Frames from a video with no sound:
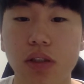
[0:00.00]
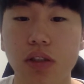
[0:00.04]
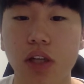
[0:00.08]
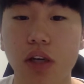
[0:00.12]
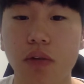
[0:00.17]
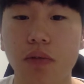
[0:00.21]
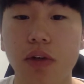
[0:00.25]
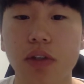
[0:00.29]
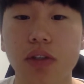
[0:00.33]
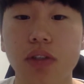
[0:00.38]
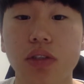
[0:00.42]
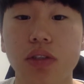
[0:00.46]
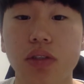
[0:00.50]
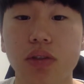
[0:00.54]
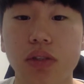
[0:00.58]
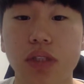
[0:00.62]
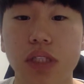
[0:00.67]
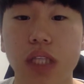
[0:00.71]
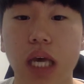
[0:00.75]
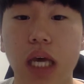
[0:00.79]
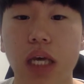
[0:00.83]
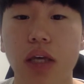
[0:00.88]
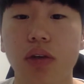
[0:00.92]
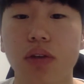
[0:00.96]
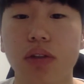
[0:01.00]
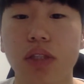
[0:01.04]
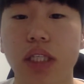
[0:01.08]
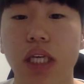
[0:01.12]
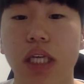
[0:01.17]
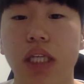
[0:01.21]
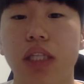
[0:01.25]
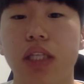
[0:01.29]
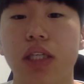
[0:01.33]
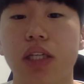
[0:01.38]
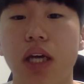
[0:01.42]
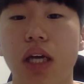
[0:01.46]
global social
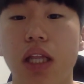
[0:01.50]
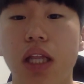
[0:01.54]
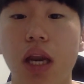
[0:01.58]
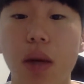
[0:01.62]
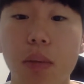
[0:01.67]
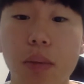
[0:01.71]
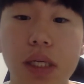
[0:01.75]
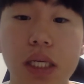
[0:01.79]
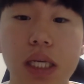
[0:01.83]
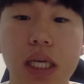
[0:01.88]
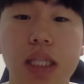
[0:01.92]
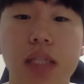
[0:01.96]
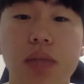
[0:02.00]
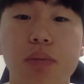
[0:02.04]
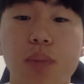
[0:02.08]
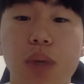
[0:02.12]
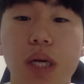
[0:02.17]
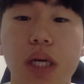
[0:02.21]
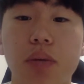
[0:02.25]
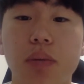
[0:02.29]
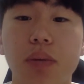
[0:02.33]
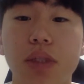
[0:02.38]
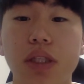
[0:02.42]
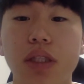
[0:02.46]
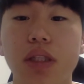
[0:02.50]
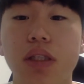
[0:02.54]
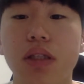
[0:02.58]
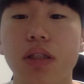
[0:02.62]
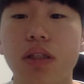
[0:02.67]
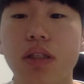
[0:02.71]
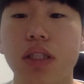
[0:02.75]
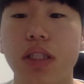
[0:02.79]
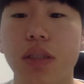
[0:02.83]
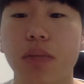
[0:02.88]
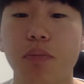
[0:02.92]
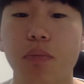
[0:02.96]
and economic and
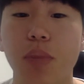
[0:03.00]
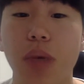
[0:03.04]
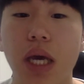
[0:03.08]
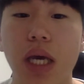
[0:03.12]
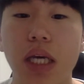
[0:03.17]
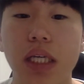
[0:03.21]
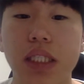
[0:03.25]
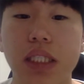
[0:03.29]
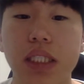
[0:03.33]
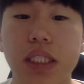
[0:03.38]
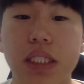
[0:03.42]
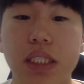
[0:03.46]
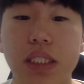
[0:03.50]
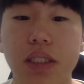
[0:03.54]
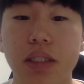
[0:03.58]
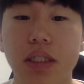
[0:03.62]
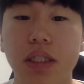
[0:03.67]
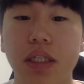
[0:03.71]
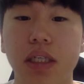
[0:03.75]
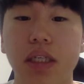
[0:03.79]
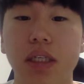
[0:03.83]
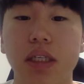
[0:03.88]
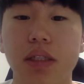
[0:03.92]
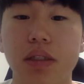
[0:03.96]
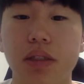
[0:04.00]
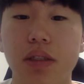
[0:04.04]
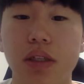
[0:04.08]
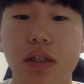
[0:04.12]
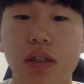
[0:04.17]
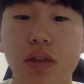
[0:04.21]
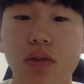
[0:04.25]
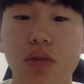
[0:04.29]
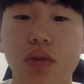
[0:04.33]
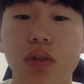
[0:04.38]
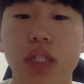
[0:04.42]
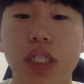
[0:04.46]
environmental impacts
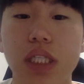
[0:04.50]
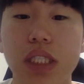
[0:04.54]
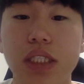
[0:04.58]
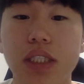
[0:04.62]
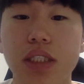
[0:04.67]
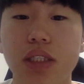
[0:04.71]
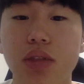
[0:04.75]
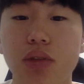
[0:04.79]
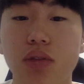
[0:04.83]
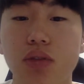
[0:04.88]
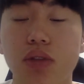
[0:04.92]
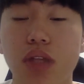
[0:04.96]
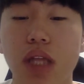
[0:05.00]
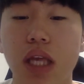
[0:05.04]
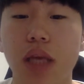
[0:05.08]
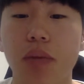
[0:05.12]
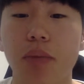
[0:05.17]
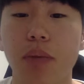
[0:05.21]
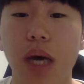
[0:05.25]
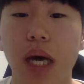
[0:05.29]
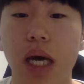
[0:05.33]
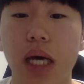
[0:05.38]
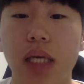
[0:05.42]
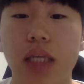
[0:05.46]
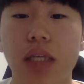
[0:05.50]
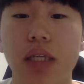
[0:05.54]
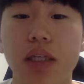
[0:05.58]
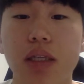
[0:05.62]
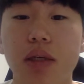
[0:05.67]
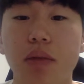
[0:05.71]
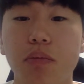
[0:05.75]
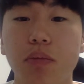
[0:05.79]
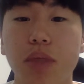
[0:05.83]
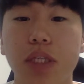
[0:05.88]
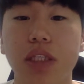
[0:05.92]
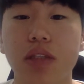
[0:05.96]
released today by
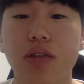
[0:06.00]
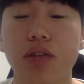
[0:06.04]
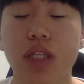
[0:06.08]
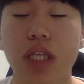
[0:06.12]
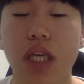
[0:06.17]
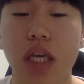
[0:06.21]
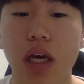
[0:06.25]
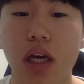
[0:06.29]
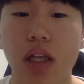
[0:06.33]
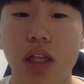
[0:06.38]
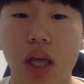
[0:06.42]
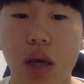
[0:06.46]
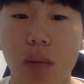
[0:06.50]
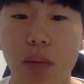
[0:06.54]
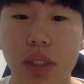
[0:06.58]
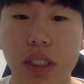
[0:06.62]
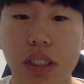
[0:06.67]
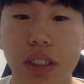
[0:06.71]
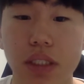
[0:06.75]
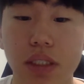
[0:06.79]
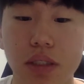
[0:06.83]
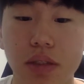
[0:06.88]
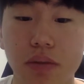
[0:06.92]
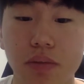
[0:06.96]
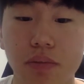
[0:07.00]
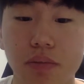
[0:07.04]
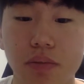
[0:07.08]
PG Economics.